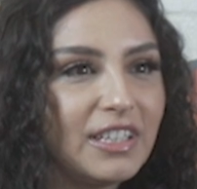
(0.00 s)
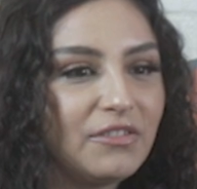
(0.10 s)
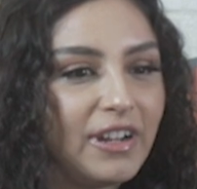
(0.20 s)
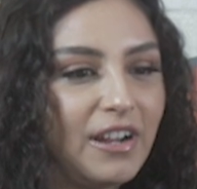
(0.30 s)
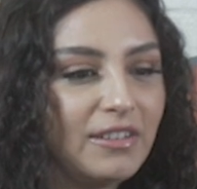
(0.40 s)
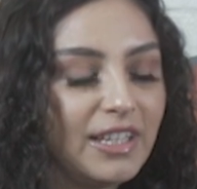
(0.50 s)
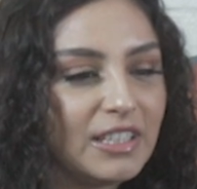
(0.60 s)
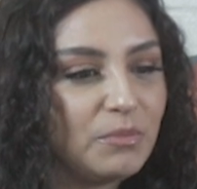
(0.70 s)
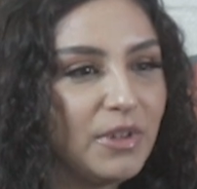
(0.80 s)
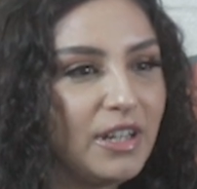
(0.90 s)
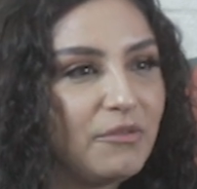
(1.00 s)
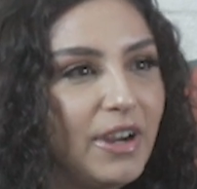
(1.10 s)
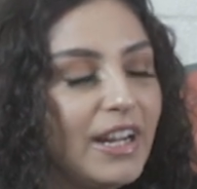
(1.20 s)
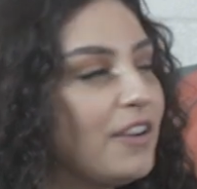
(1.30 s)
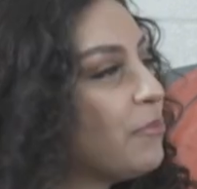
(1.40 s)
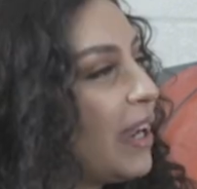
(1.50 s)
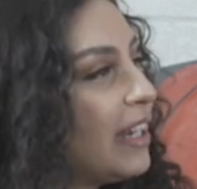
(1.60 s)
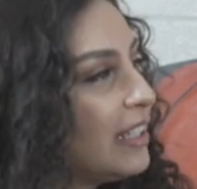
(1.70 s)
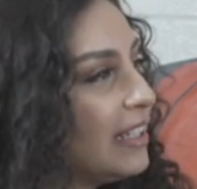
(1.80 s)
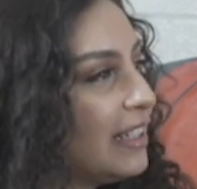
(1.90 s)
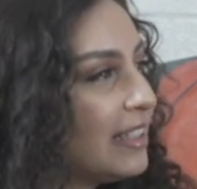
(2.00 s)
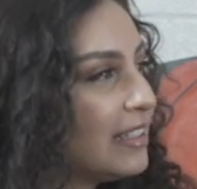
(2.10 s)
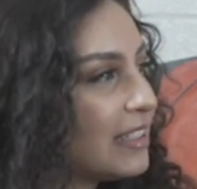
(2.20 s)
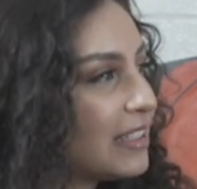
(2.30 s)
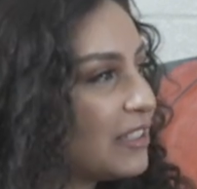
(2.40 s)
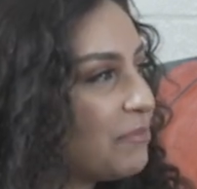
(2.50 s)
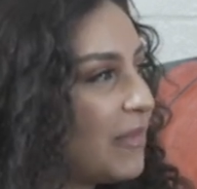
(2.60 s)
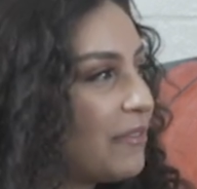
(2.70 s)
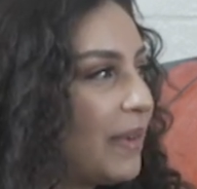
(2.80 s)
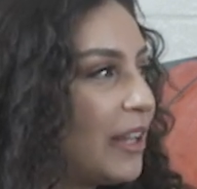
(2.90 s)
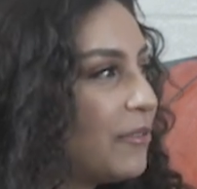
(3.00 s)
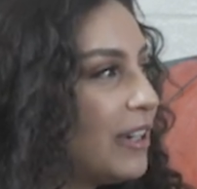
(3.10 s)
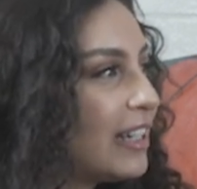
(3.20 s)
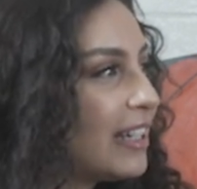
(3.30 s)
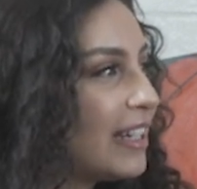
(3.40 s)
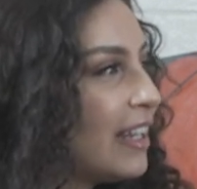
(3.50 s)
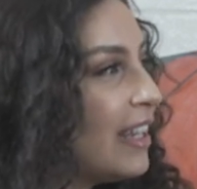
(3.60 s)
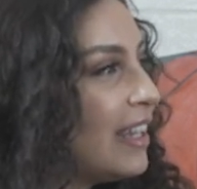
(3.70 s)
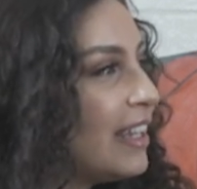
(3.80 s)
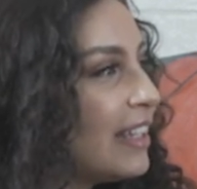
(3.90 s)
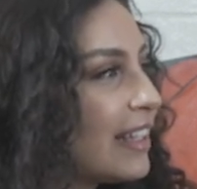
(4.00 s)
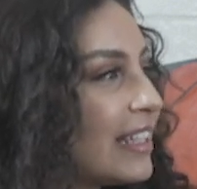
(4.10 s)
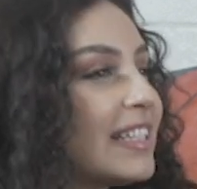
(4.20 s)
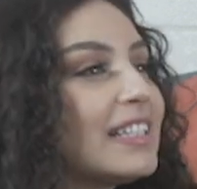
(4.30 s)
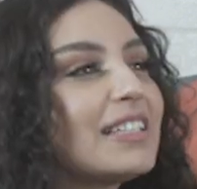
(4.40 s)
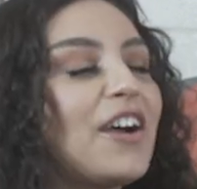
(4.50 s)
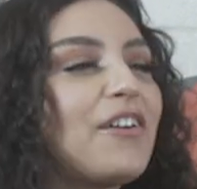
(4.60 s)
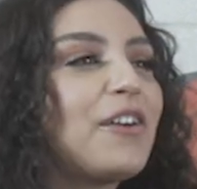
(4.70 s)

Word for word: different outlets, but right now painting is my main one, and that's just how I